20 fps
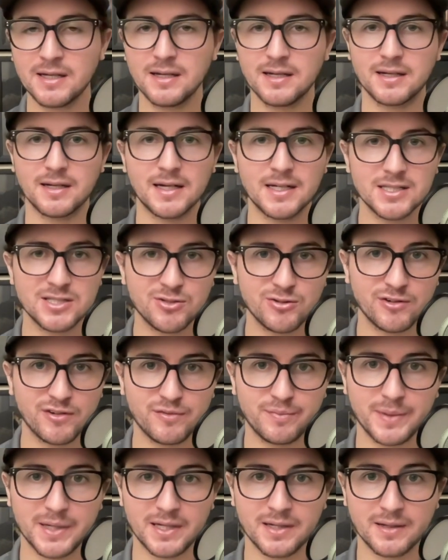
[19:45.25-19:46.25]
Guys who have
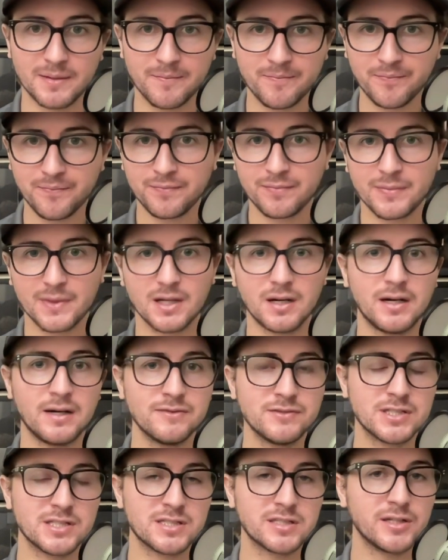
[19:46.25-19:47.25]
been off
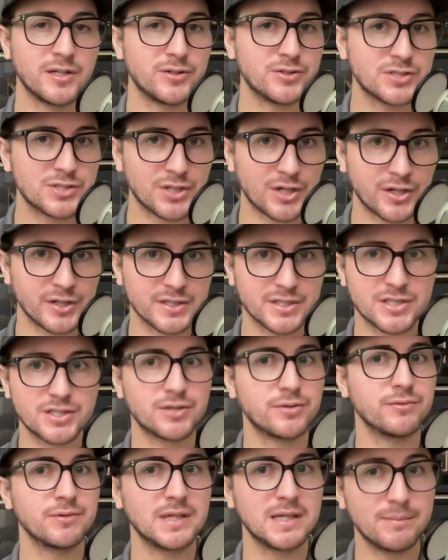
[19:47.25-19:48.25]
to slow starts
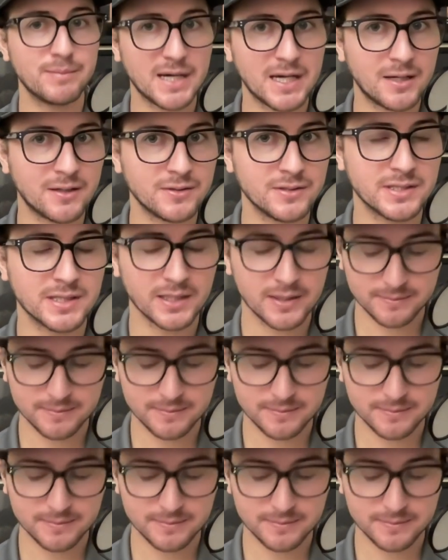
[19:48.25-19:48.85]
to rebound.